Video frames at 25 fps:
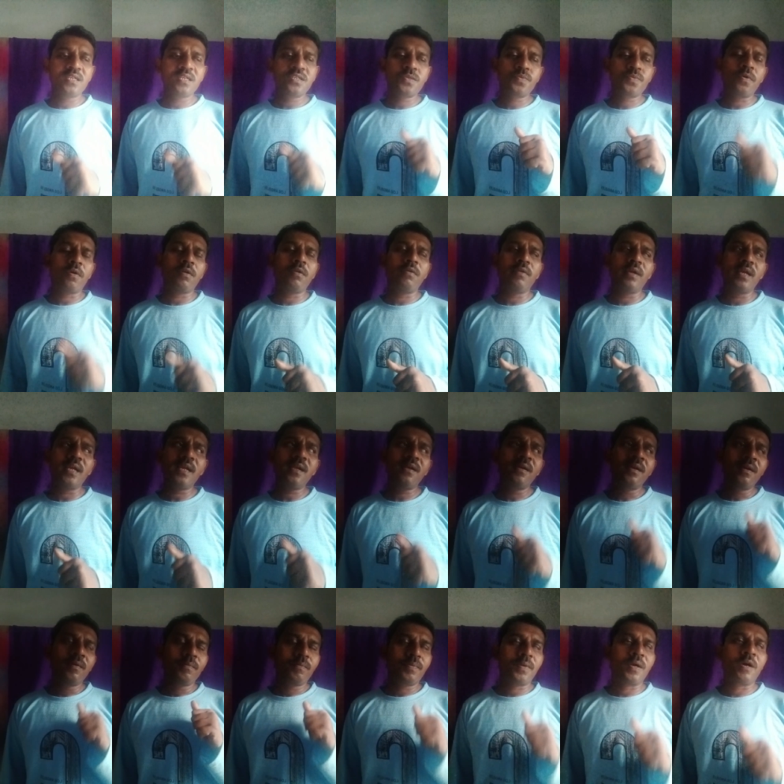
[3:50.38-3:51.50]
following
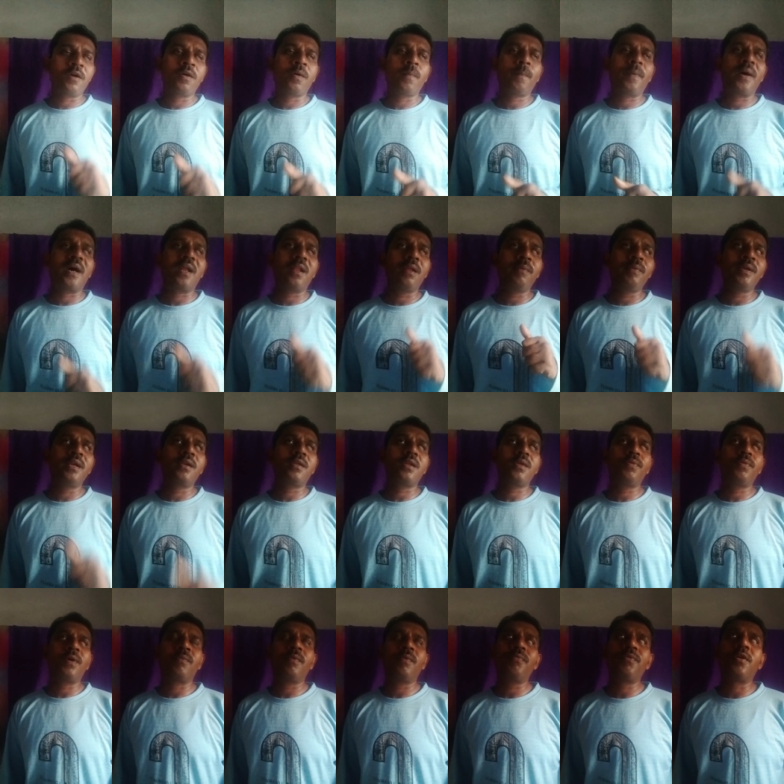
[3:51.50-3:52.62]
parliamentary
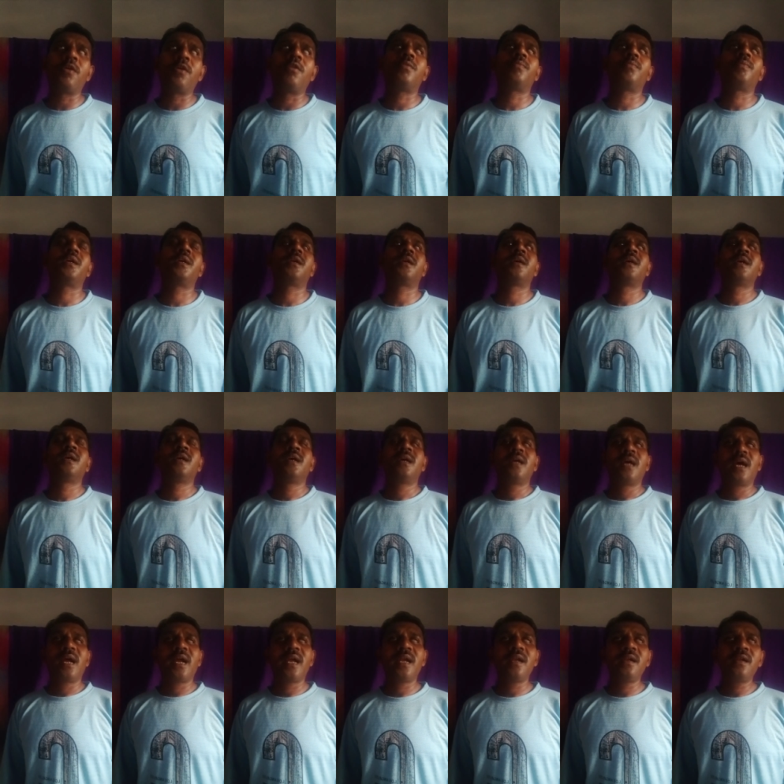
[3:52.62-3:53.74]
form of government.
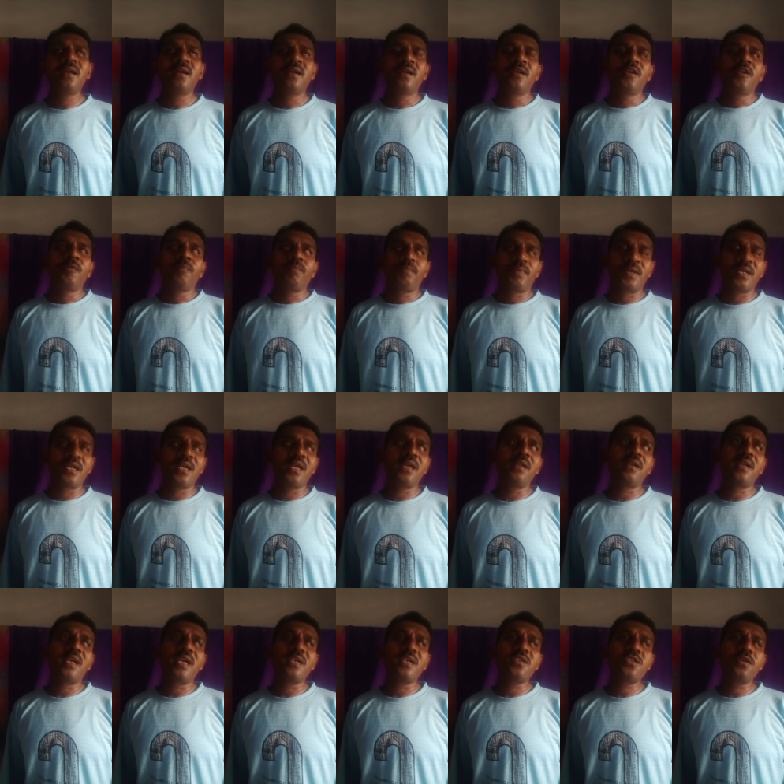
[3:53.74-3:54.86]
And in
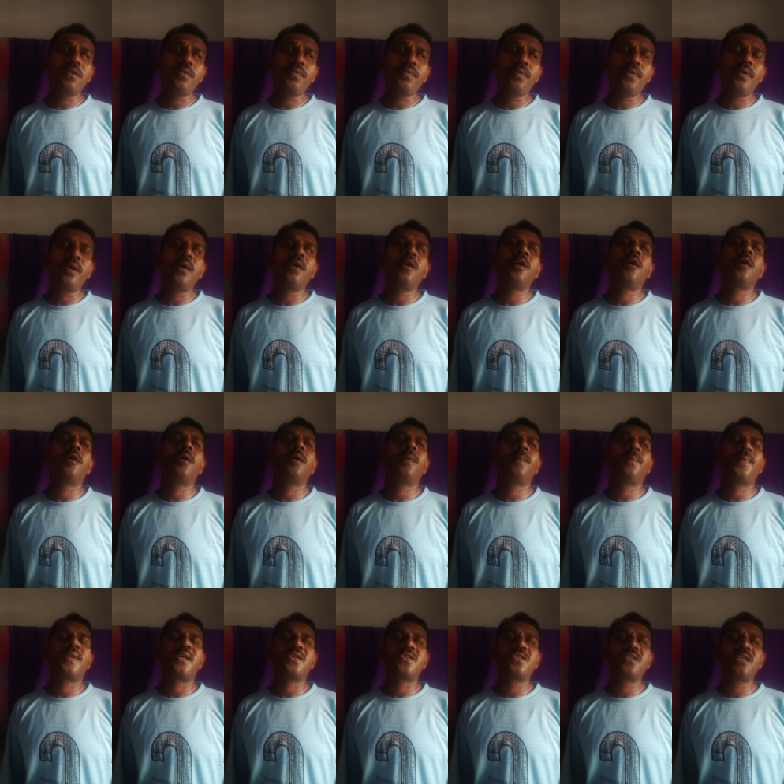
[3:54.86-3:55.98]
case of
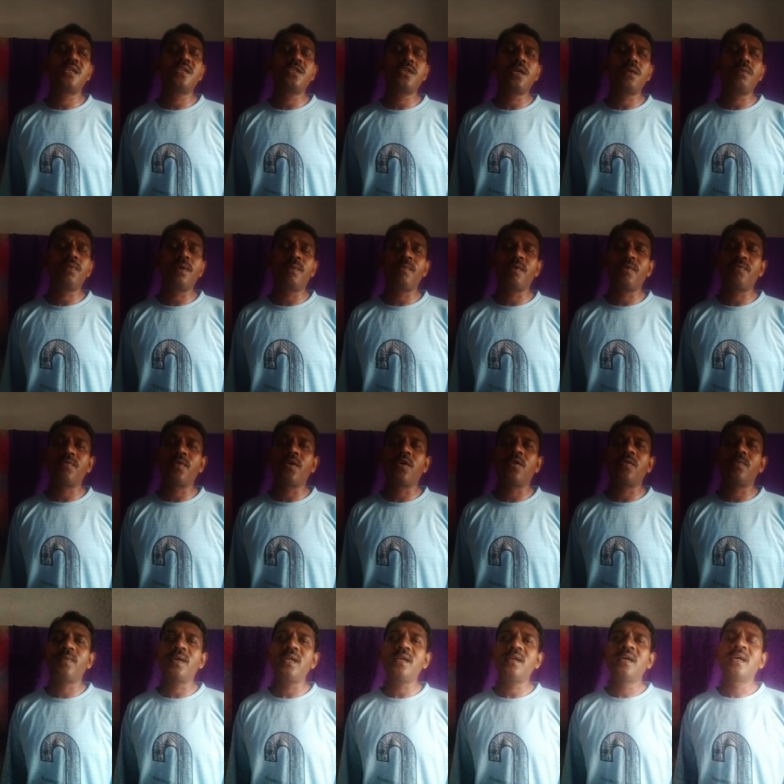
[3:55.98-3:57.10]
presidential form of
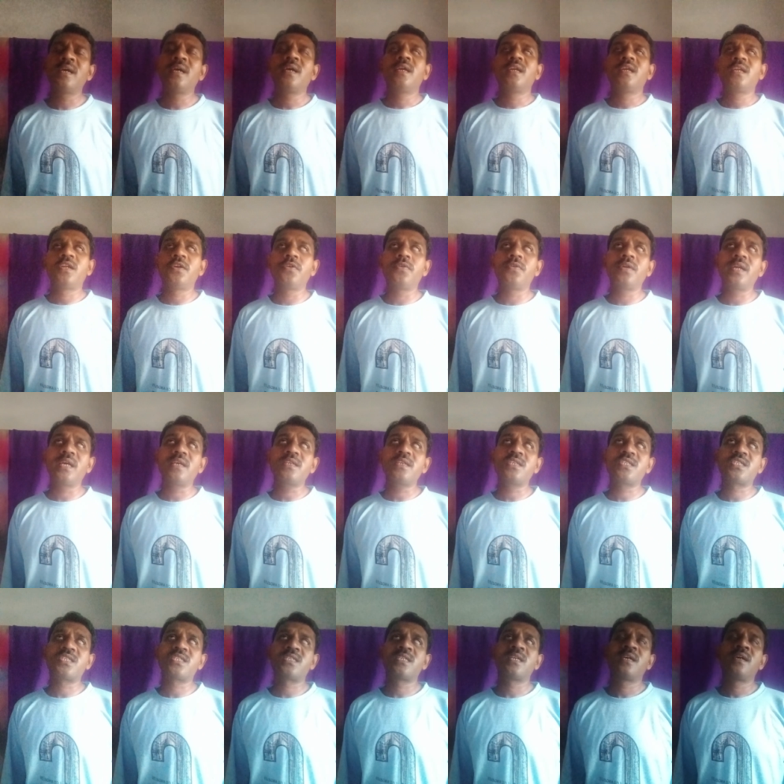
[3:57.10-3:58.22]
government,
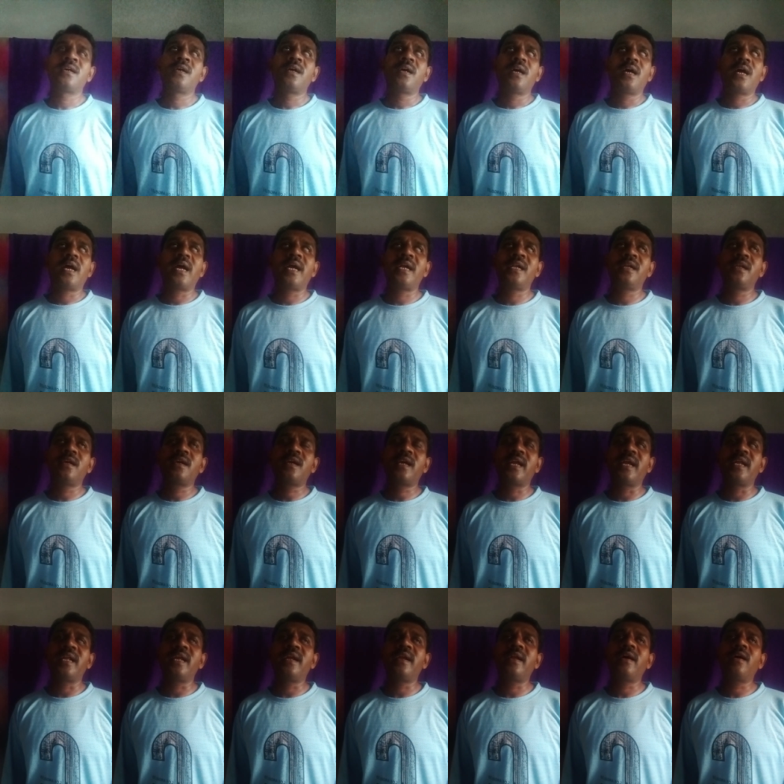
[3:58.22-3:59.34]
US and
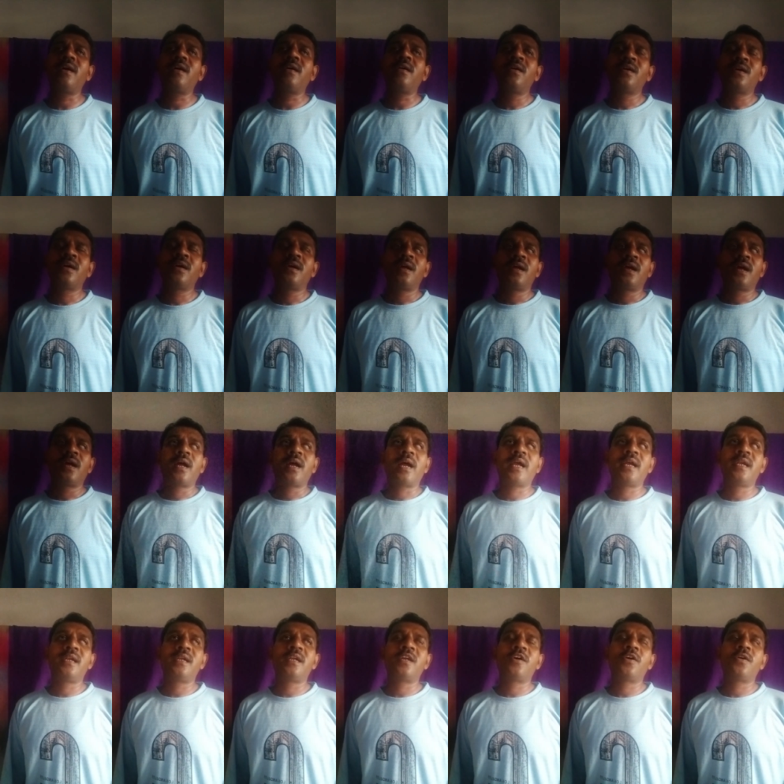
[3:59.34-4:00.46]
Canada
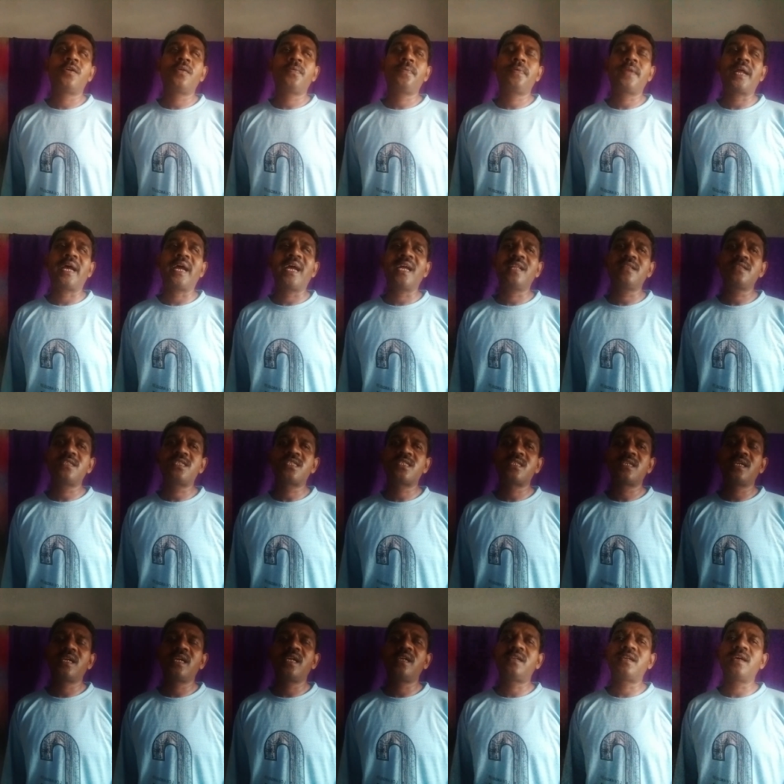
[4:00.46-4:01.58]
and France,
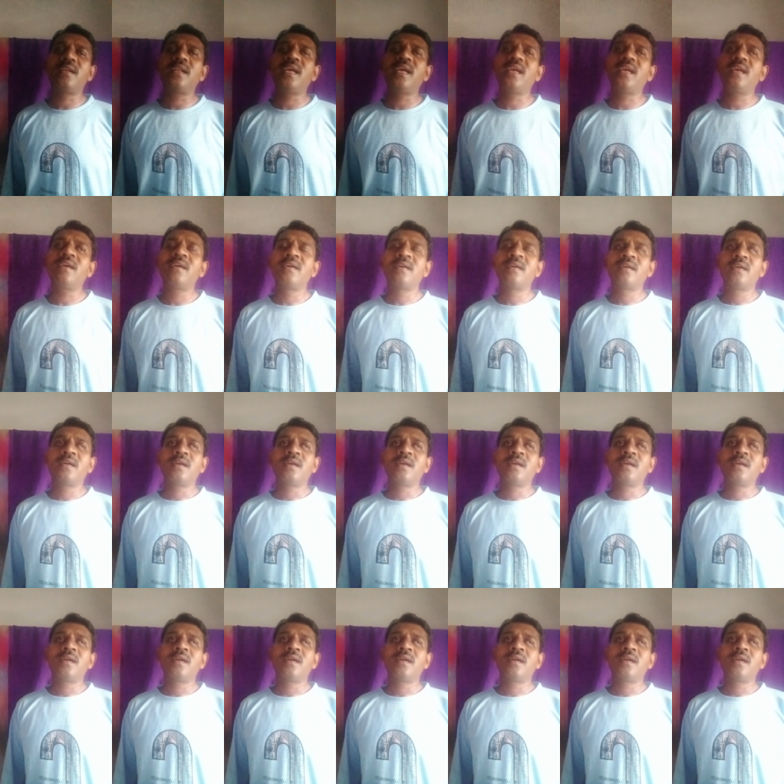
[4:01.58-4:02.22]
Italy,